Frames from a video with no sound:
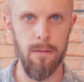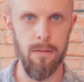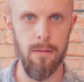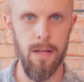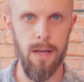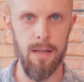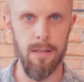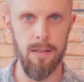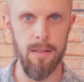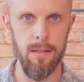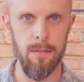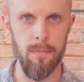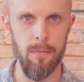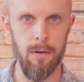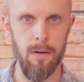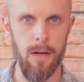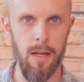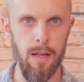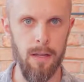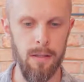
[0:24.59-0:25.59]
NASM
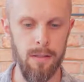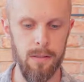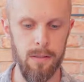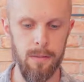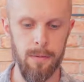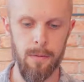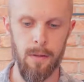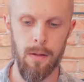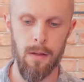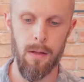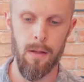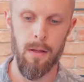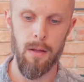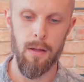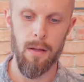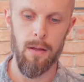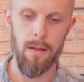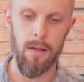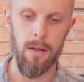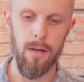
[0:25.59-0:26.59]
or ACE,
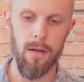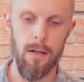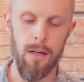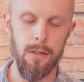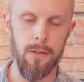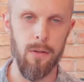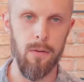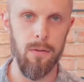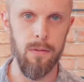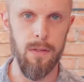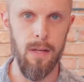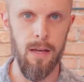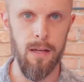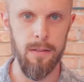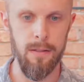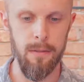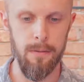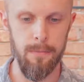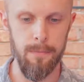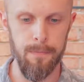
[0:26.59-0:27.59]
and I chose
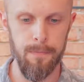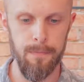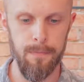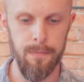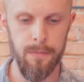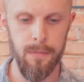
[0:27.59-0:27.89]
NASM.